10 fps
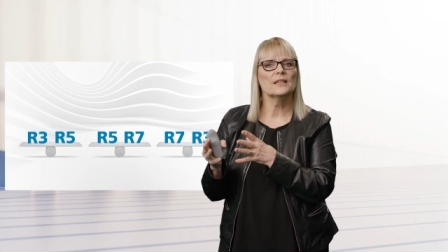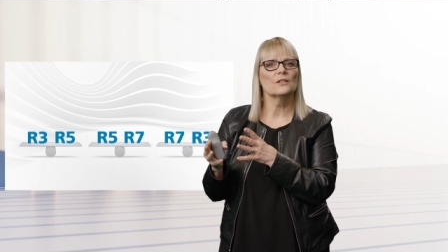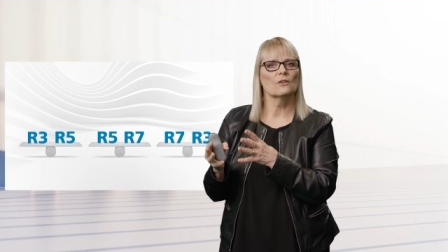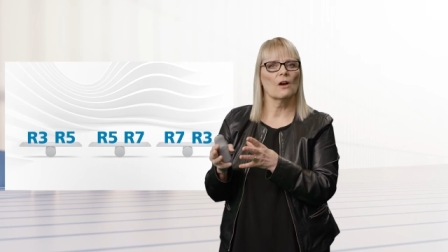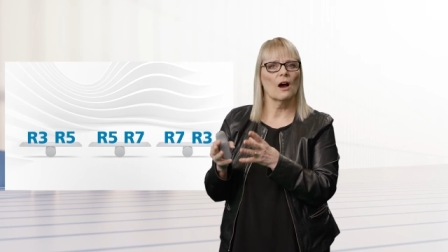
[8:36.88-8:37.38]

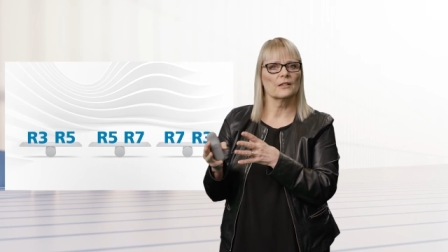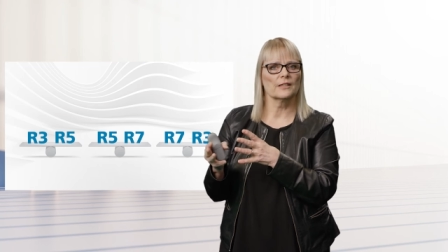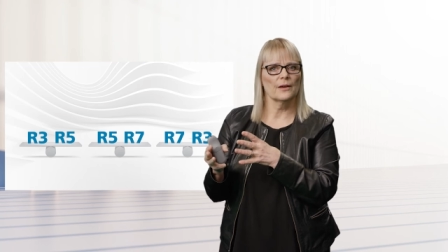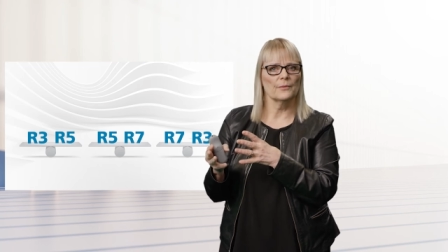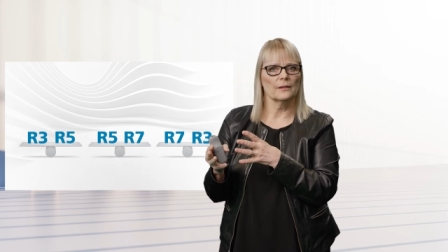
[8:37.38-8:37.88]
need an
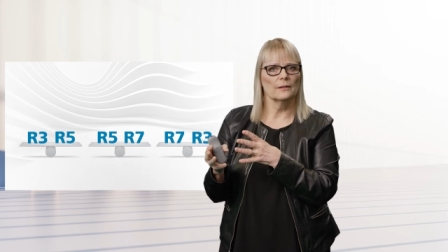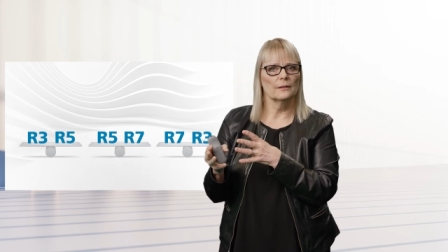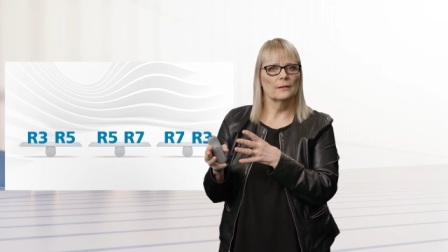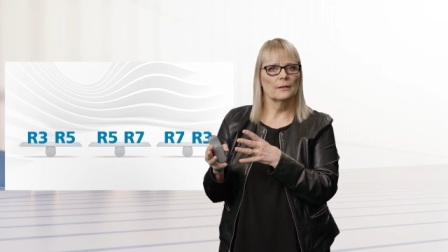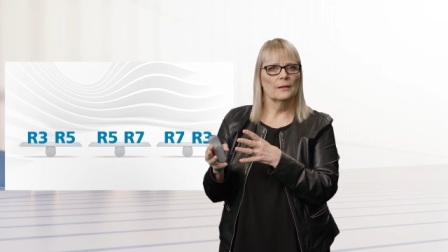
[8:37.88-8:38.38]
R7.
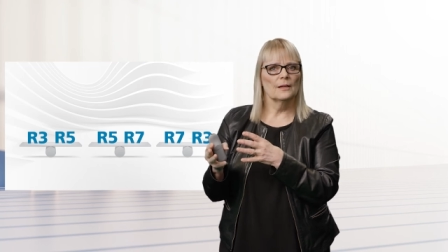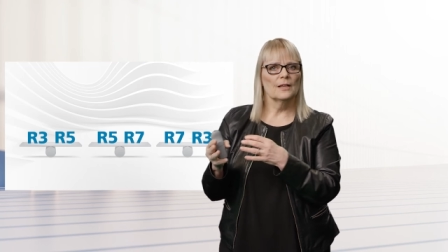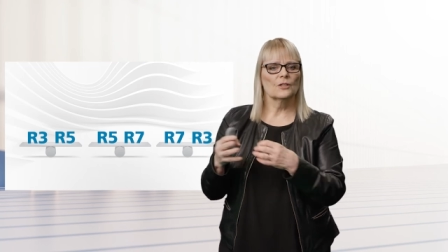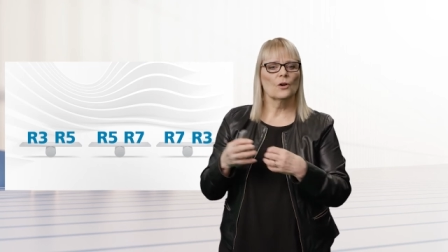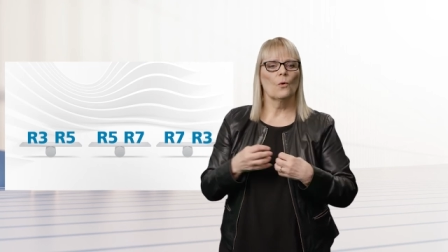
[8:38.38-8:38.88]

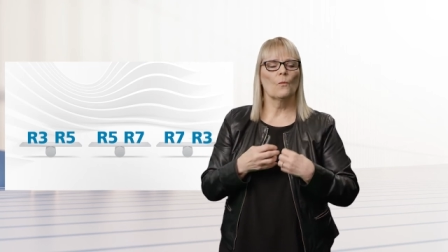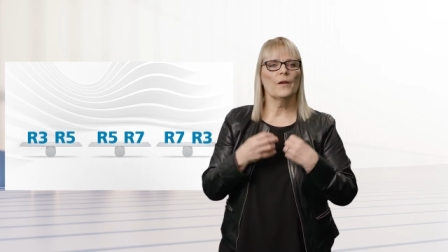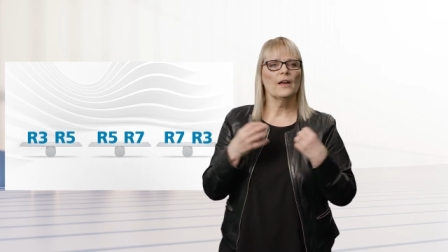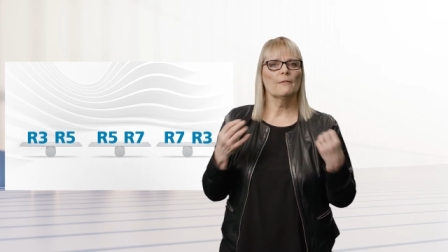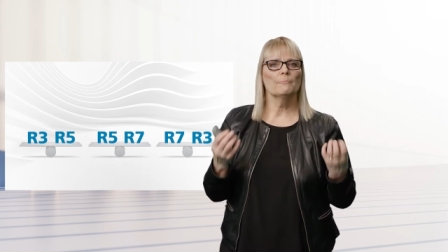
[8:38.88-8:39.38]
So
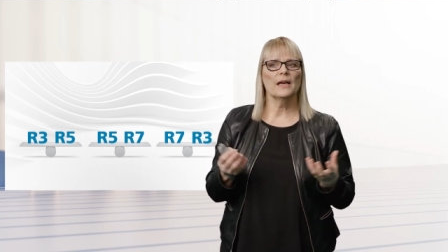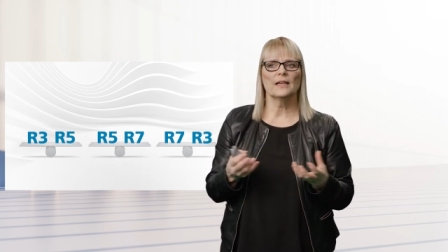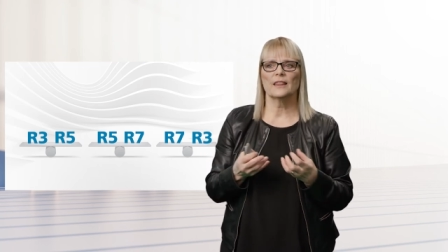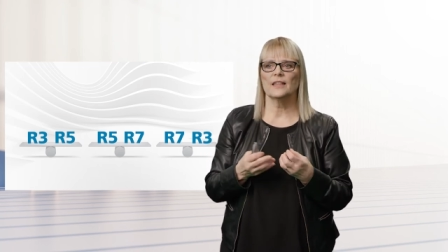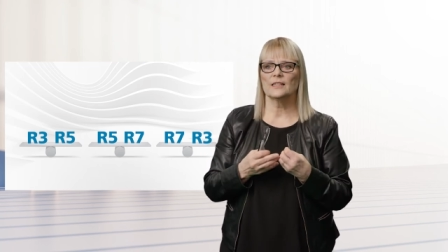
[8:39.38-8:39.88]
we have made
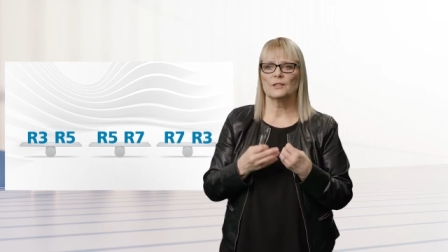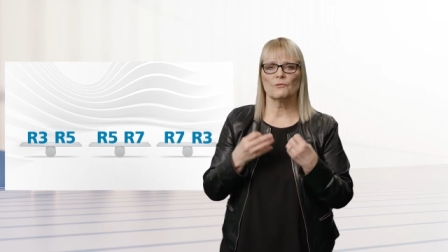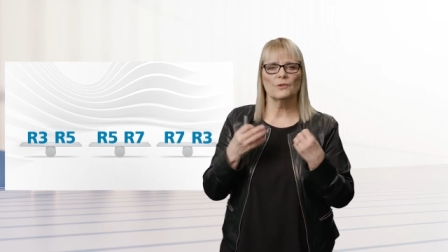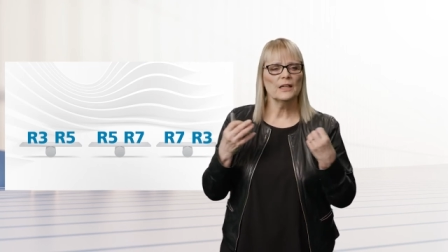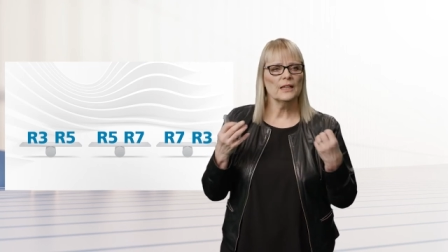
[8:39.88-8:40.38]
it this
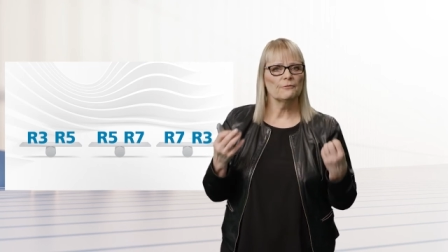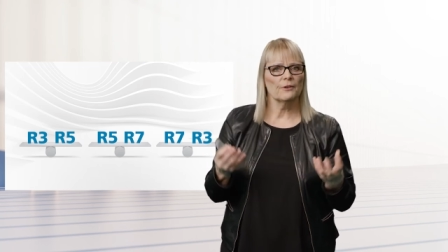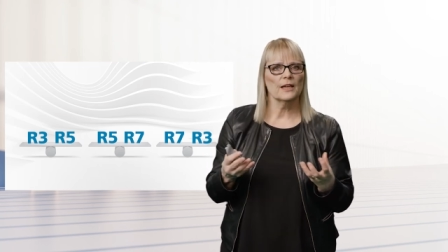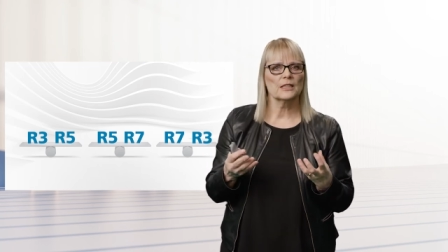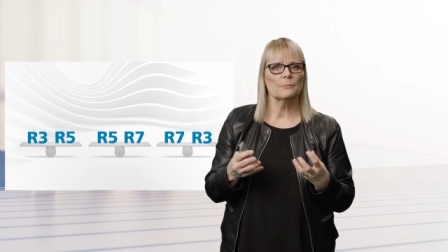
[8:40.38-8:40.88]
really
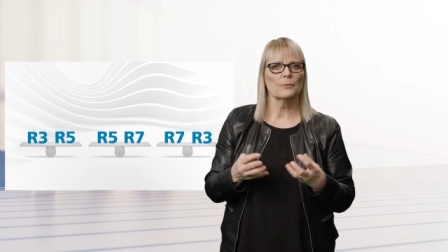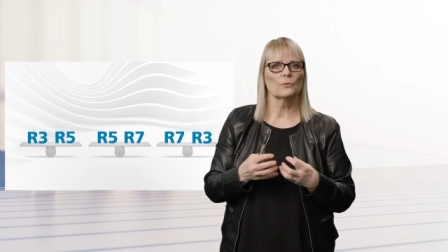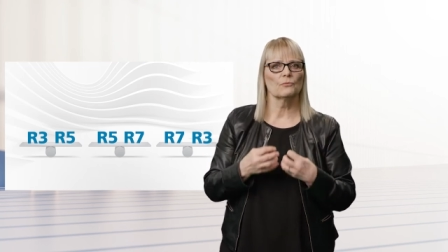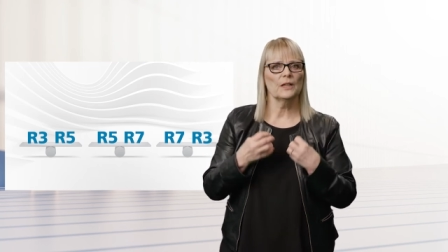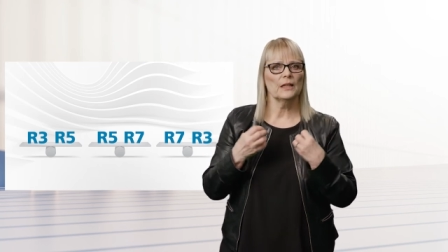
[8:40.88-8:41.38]
flexible,
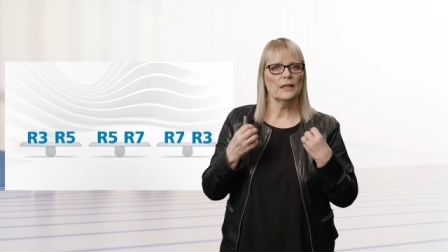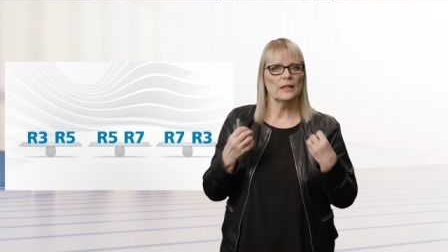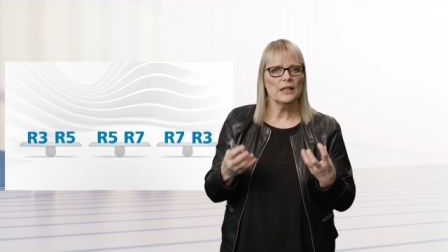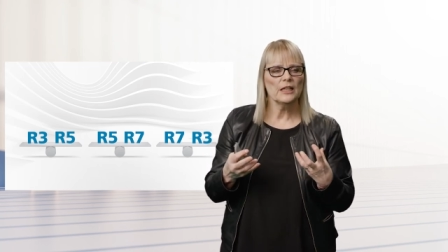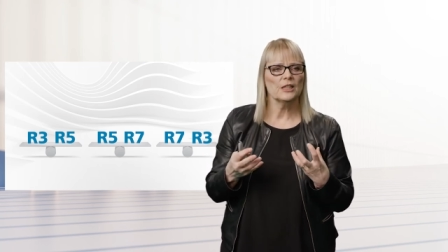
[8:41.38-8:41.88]
really
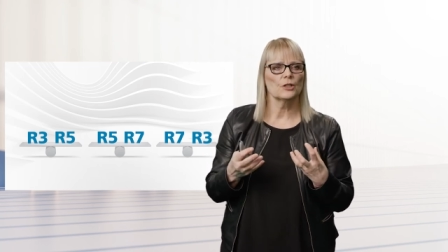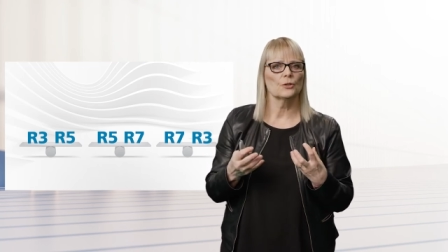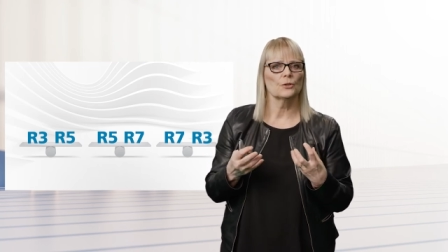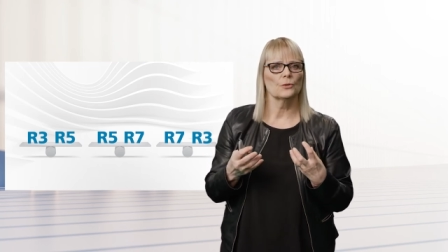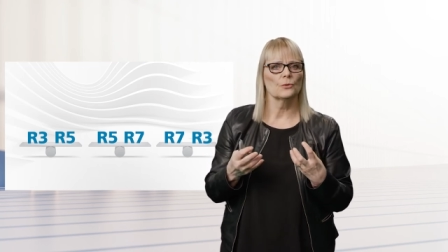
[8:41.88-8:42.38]
easy
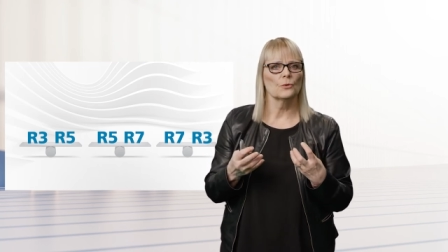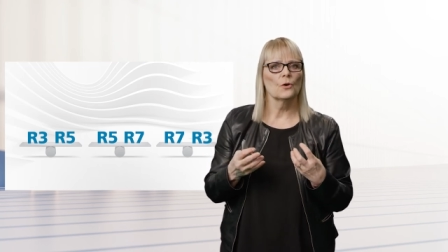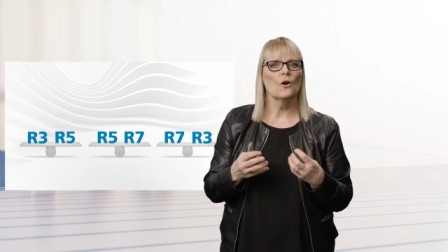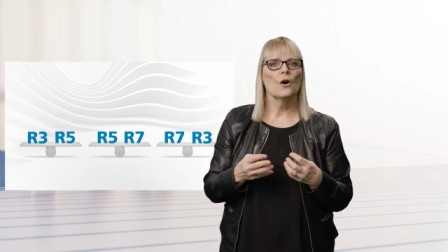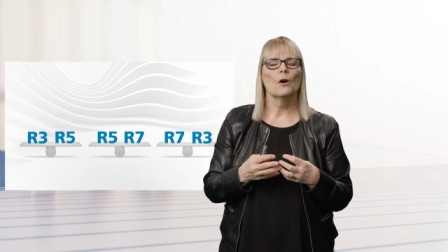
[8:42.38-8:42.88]
to you
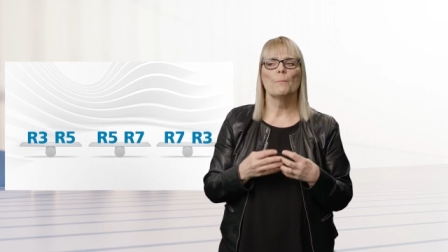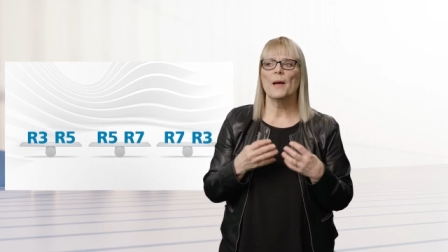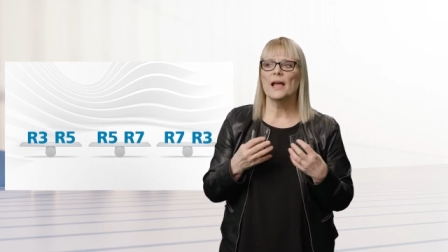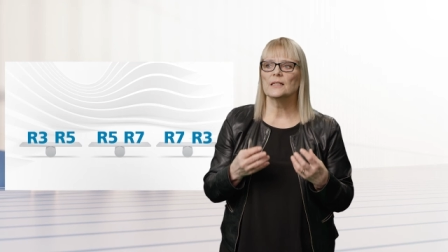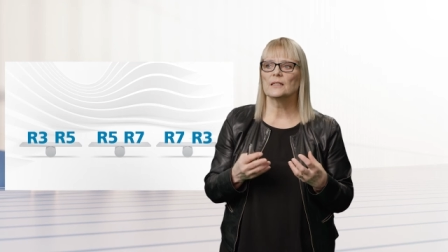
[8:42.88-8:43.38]

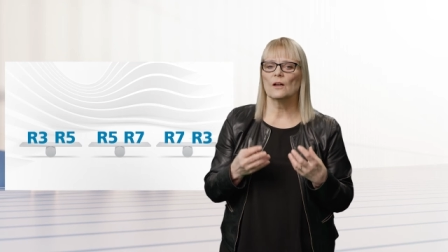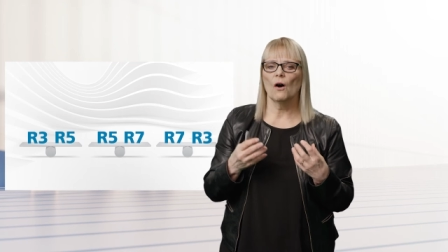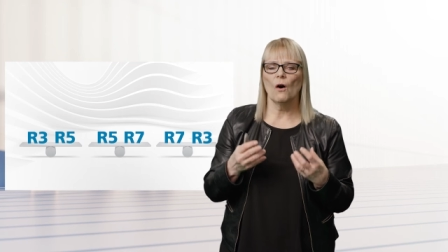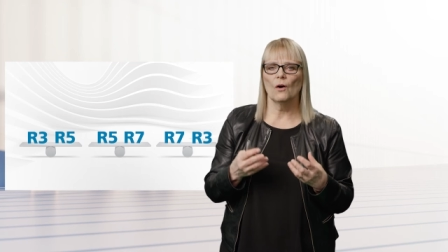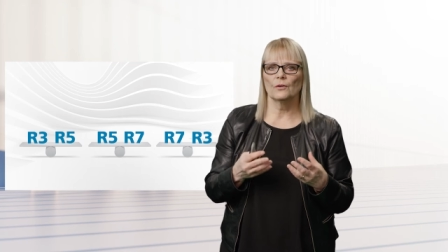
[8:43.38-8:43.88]
based
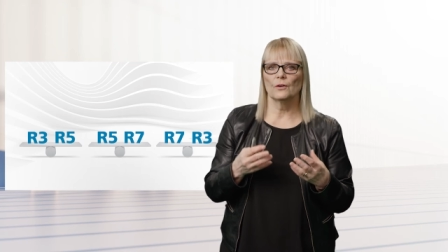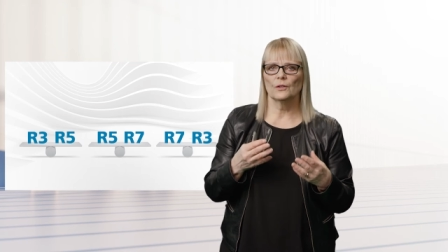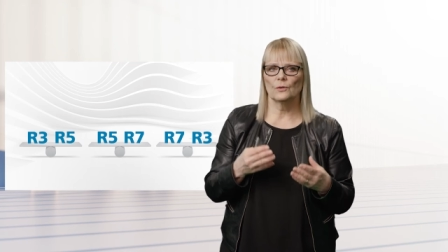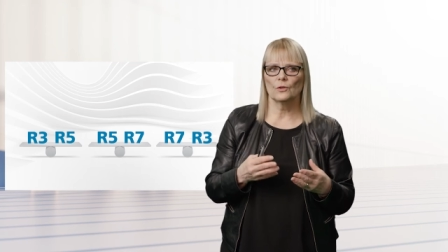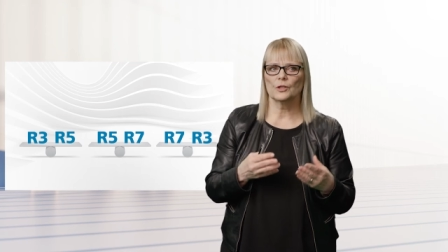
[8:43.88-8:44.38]
on
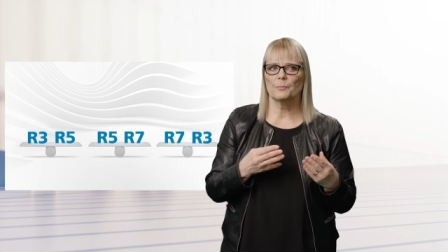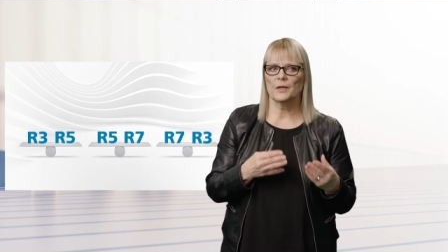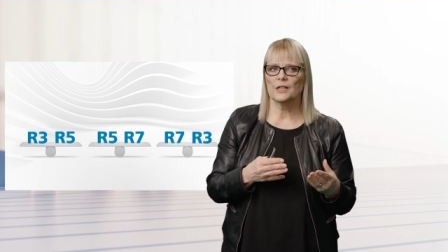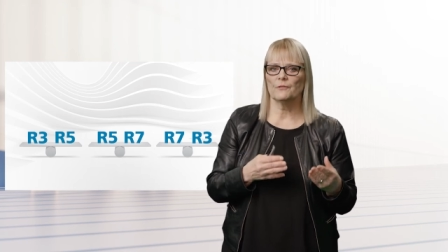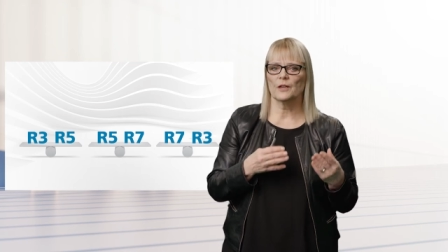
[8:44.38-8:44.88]
your
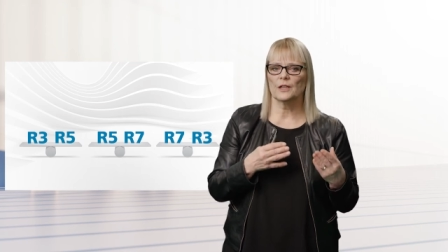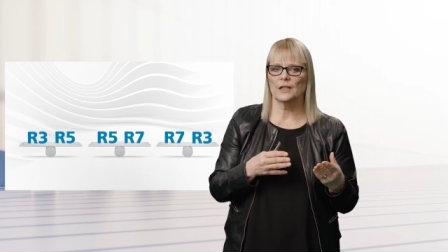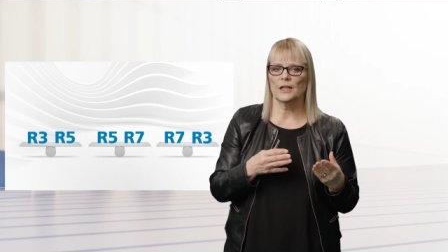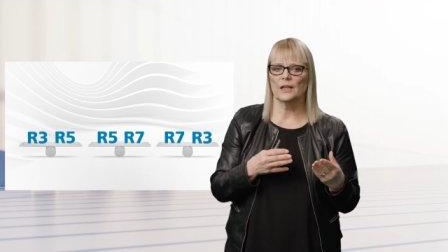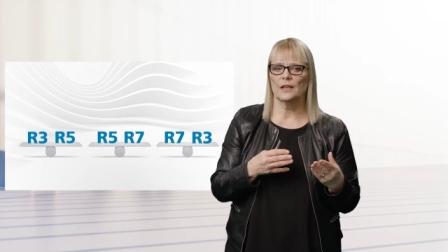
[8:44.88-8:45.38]
specific
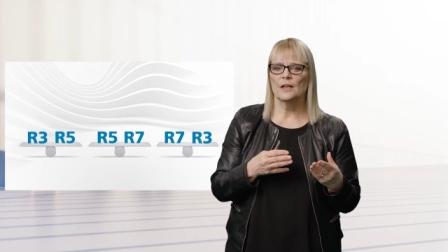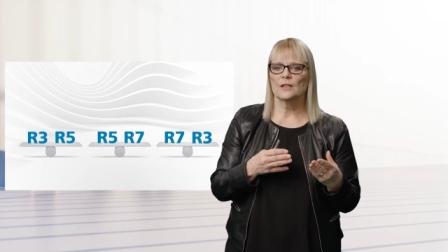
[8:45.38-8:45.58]
need.